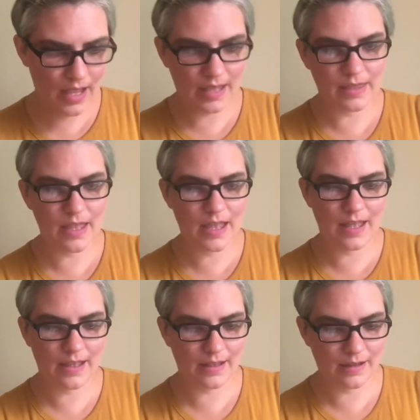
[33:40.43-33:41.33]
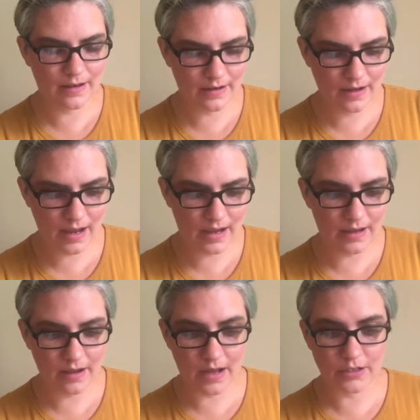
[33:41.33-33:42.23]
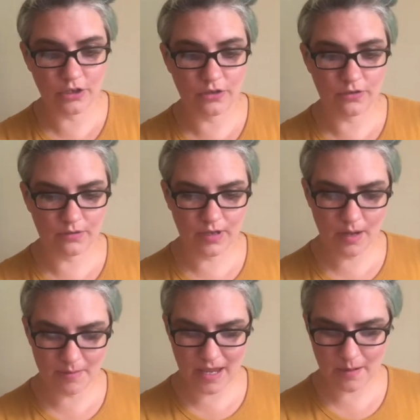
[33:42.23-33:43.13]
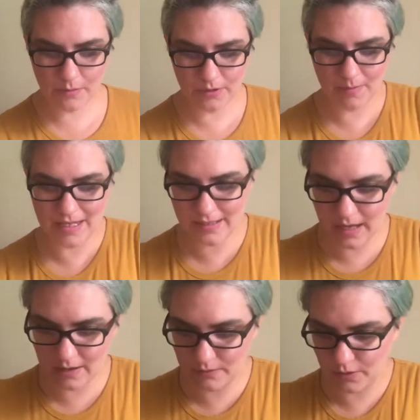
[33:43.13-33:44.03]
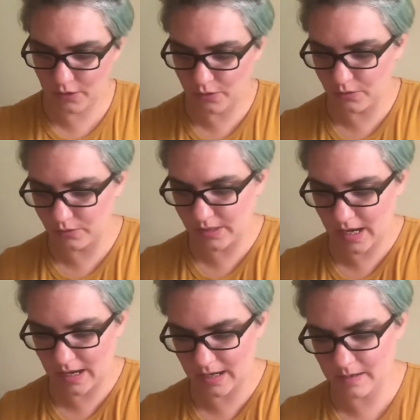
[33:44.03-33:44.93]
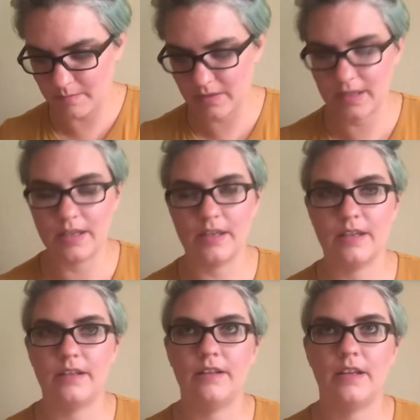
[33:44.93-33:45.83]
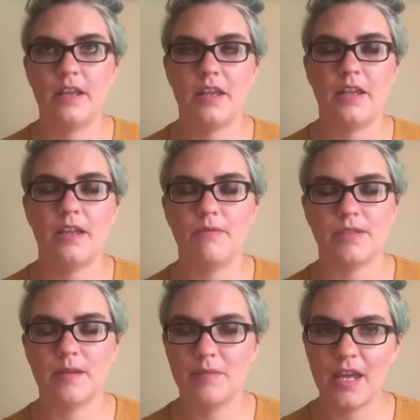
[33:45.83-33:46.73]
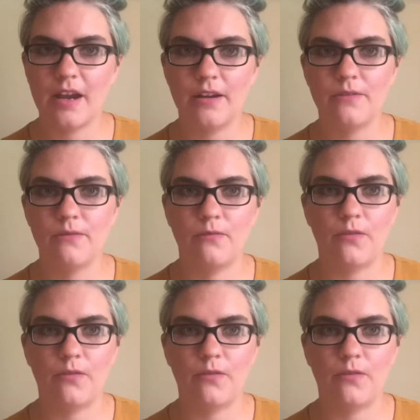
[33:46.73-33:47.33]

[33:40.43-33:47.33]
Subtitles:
And then I got to do cub camp with my son for the whole time that he was up there.